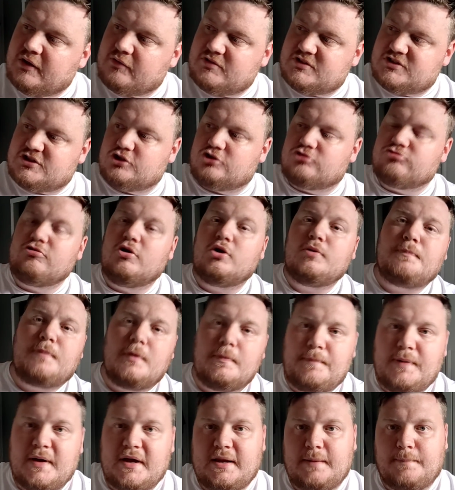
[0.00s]
there is a
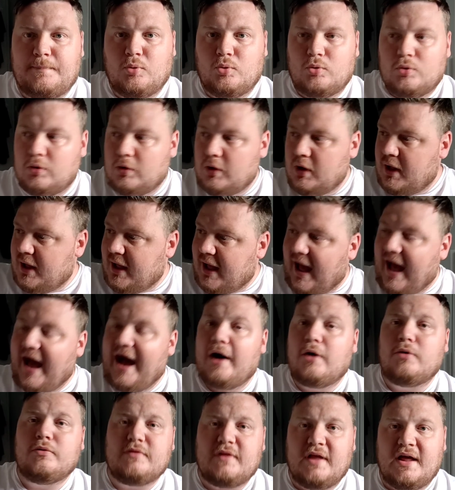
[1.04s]
group of people
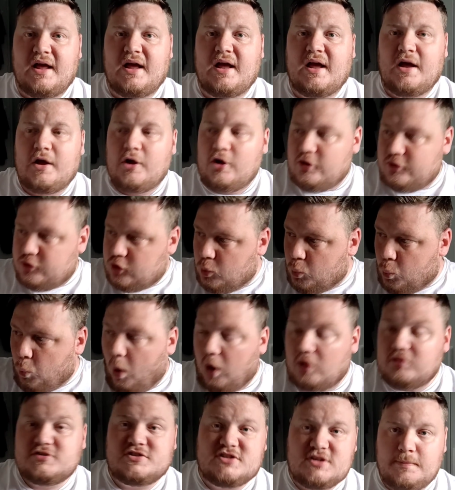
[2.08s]
out there that
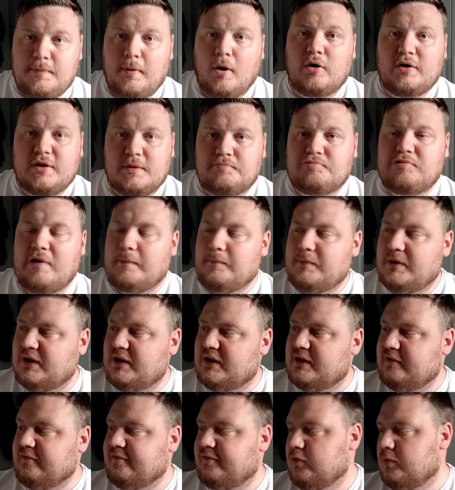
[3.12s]
want to buy a Premier
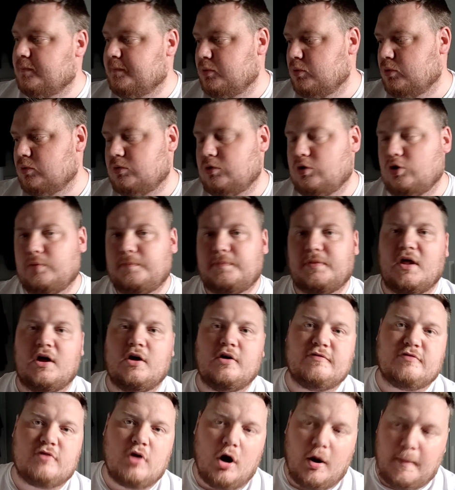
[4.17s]
League football club,
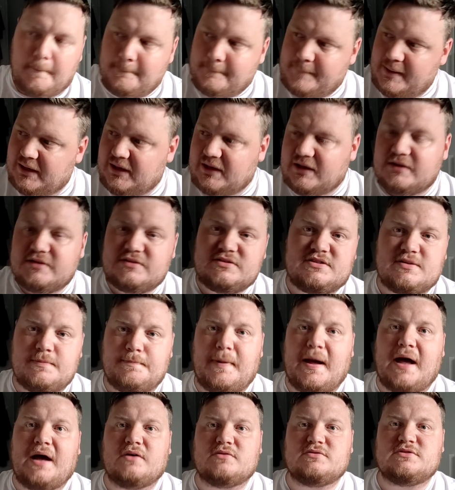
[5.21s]
that have got billions
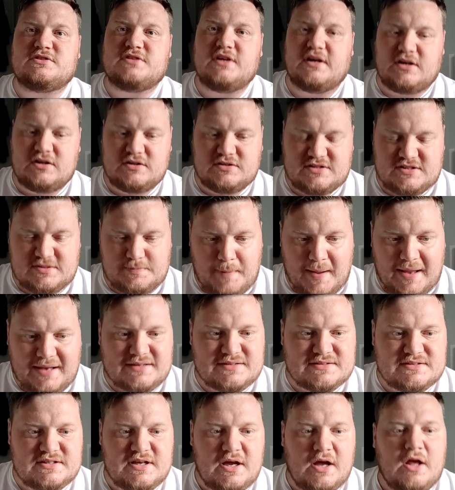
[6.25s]
of pounds that can
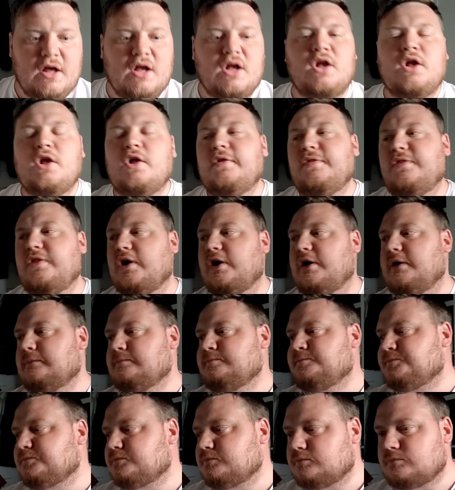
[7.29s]
spend, that
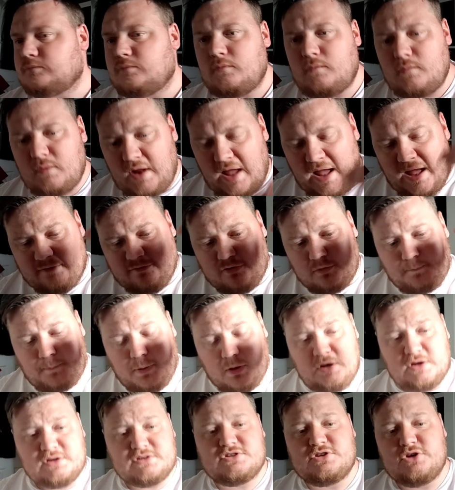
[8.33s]
have a
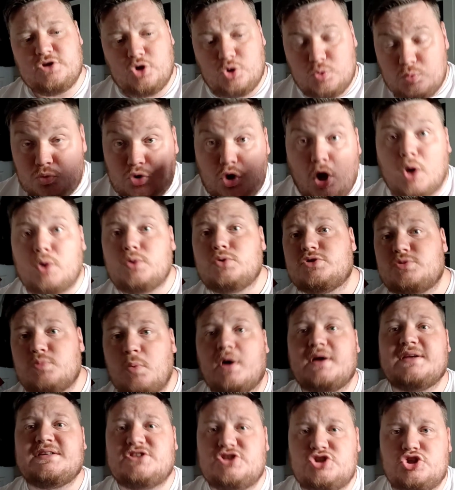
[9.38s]
person who knows
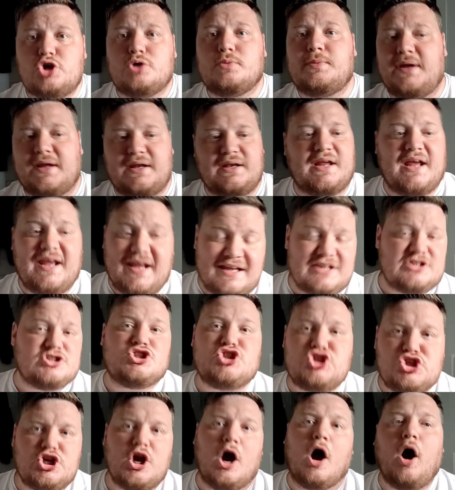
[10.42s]
what he's doing
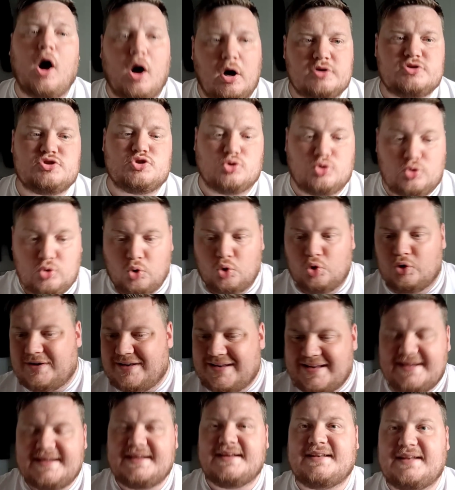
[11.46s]
in charge or
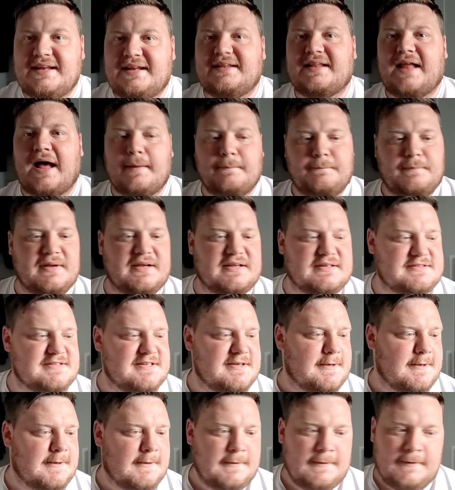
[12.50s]
leading that
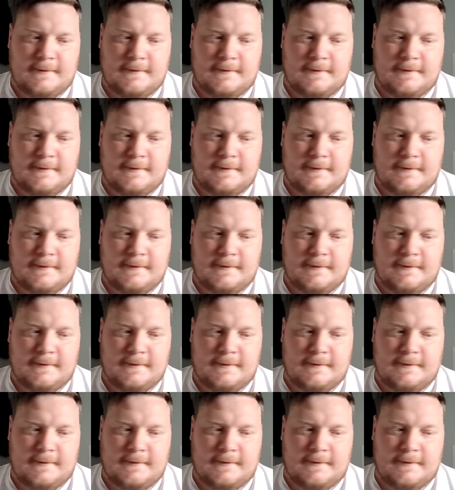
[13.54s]
bid.